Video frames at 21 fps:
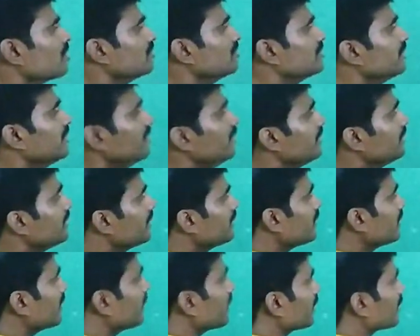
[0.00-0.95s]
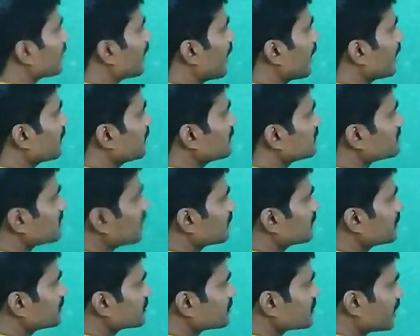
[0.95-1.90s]
the interior angles
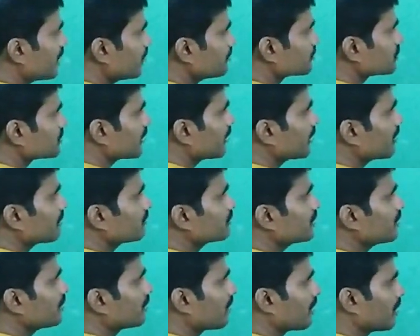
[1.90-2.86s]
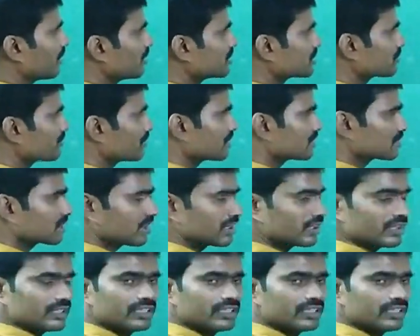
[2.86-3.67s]
on the same side of the transversal